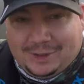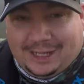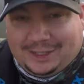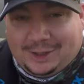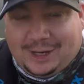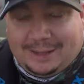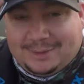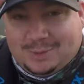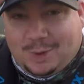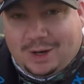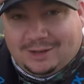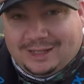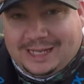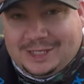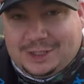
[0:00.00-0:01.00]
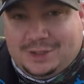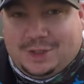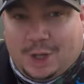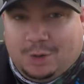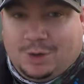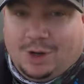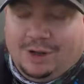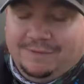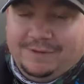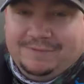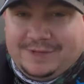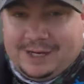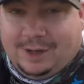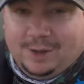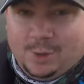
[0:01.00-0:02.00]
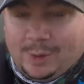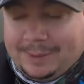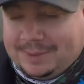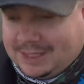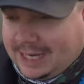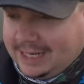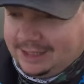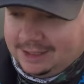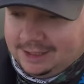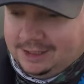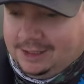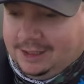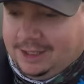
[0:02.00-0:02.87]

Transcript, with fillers: If you'd like to grab some water lanes, use code Crawler fifteen on the website.